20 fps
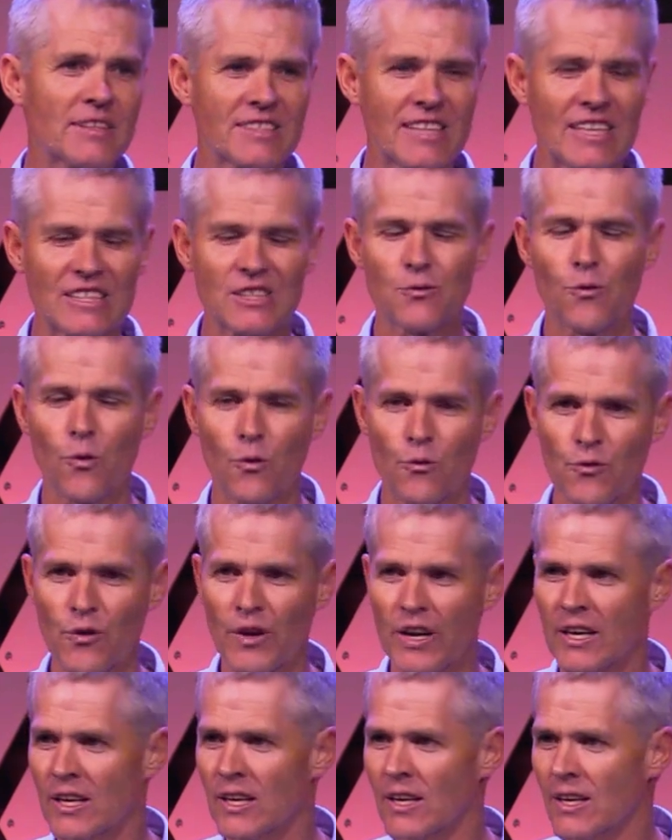things that's for
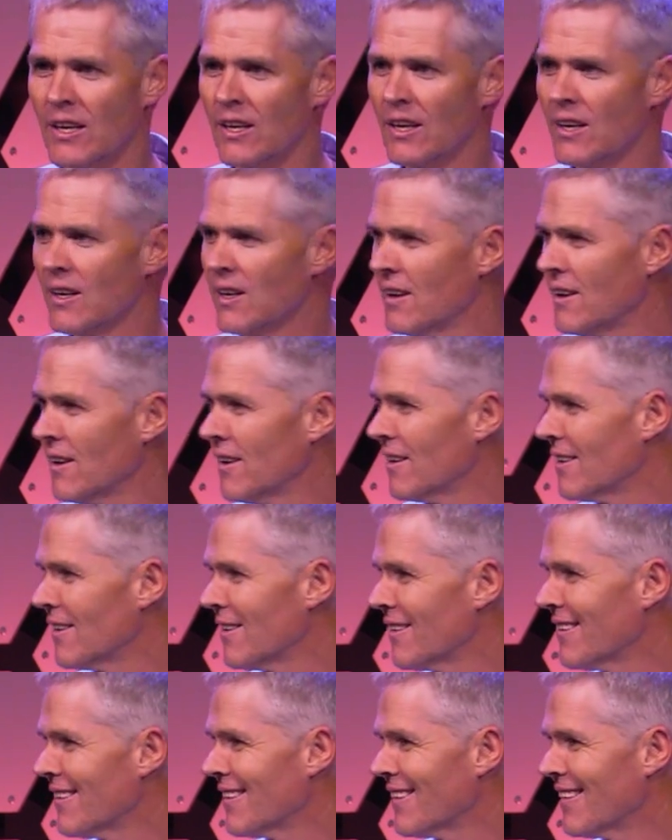free.
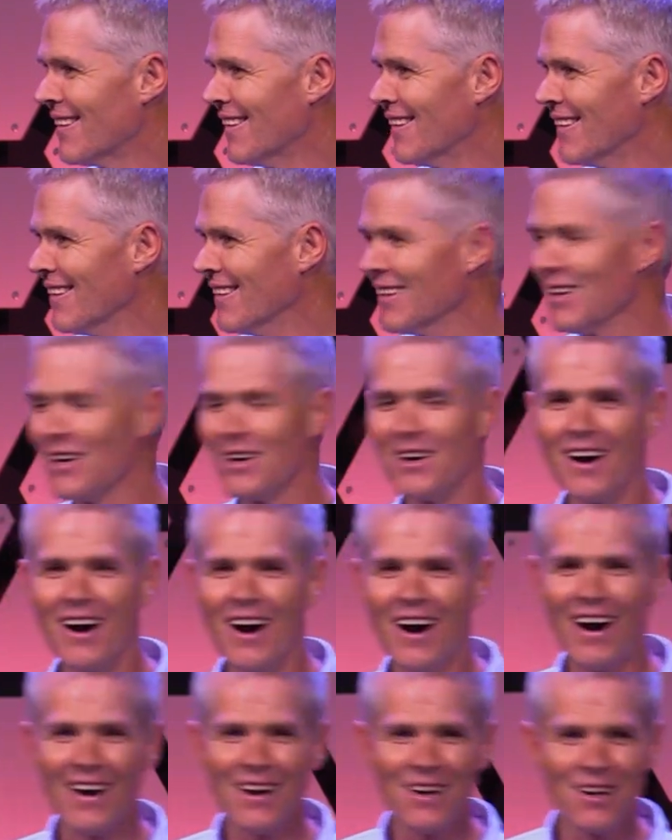Now,
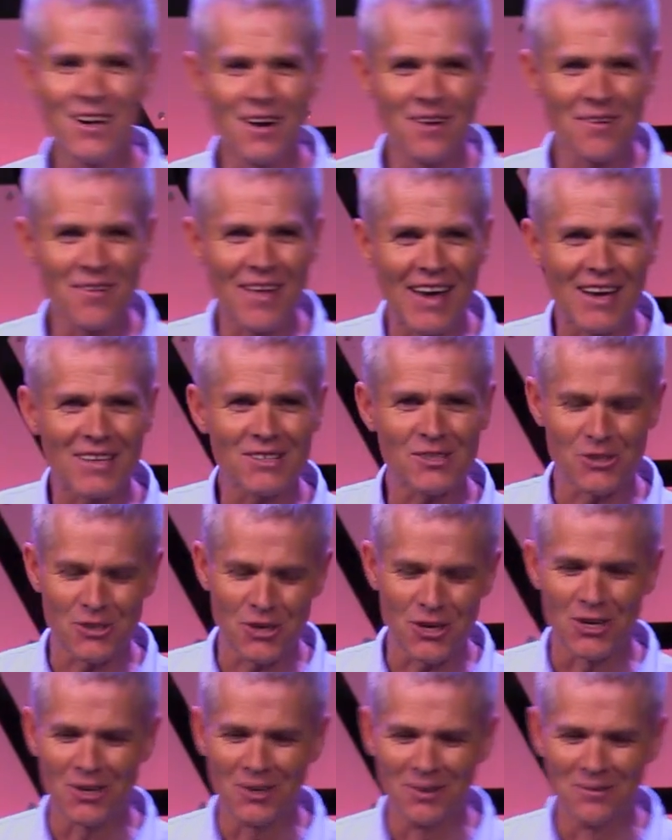I don't know if that is
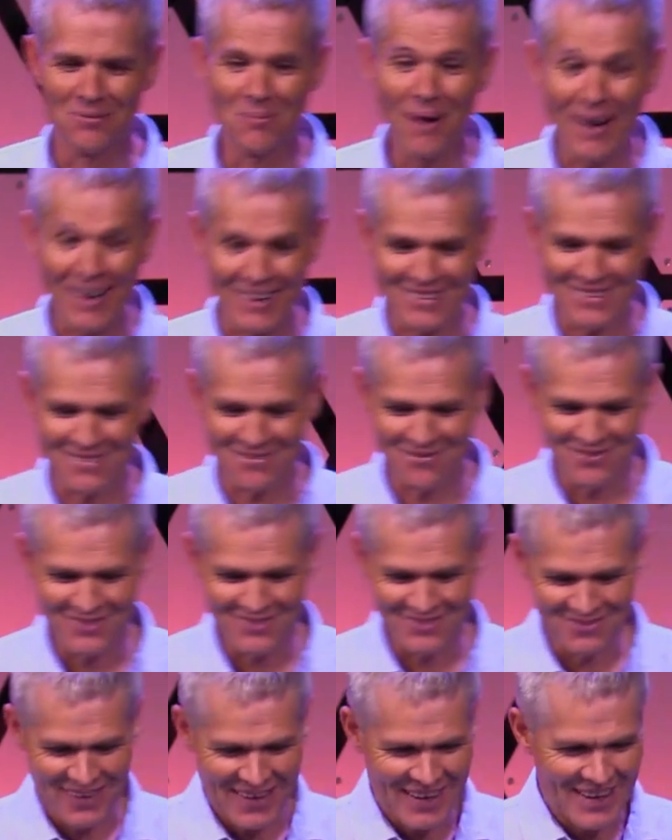true, but
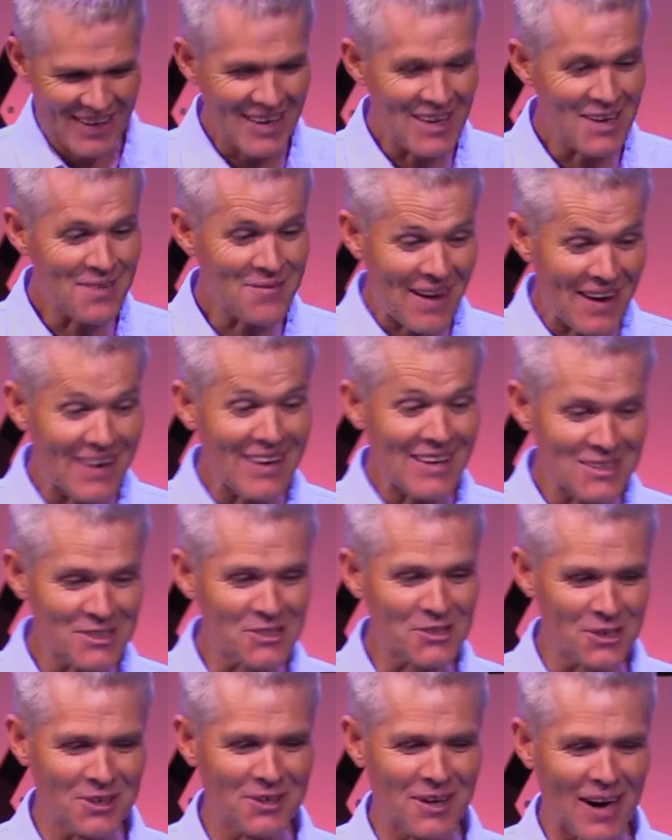if that
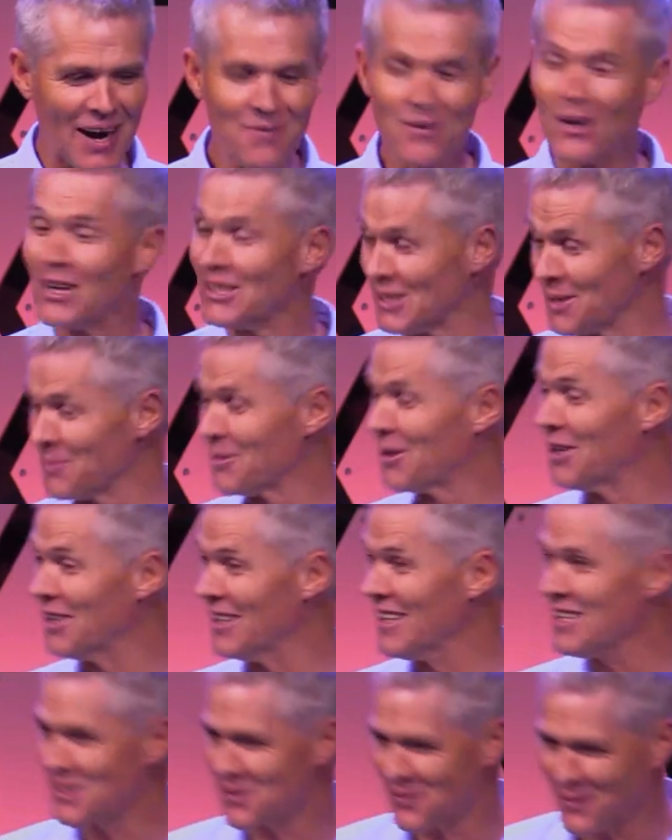is true, I've got some
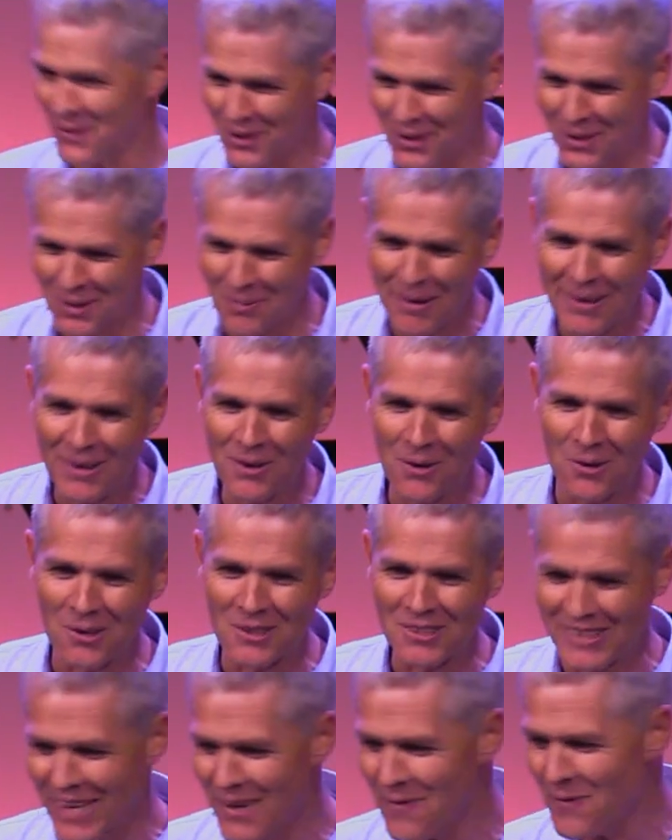good news for you.
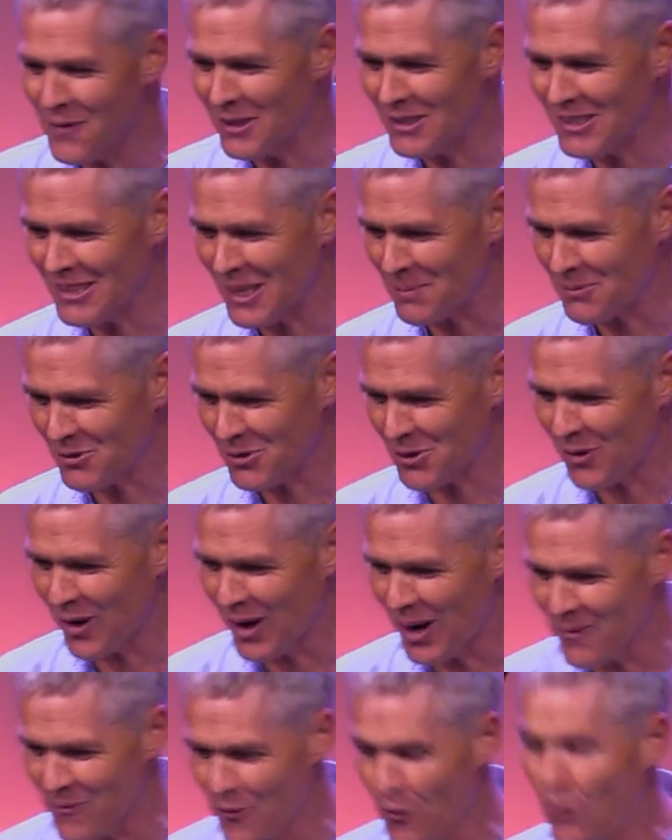Because if you
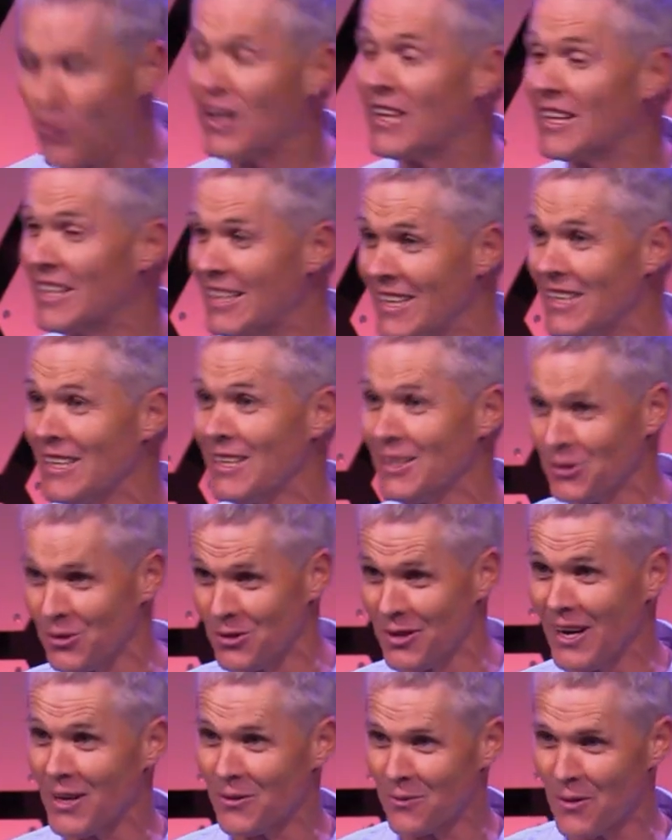subscribe for 1 year
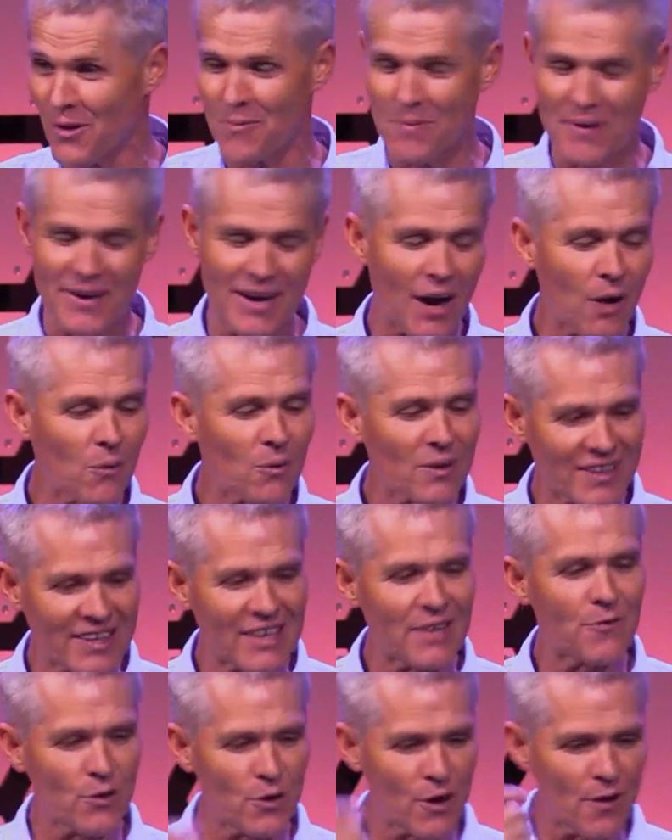tonight with me, I will
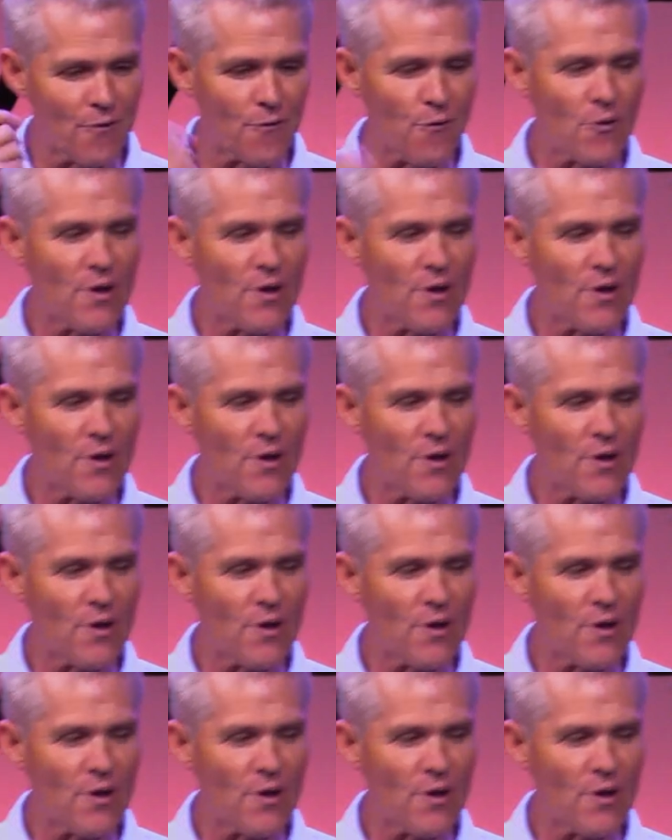give you a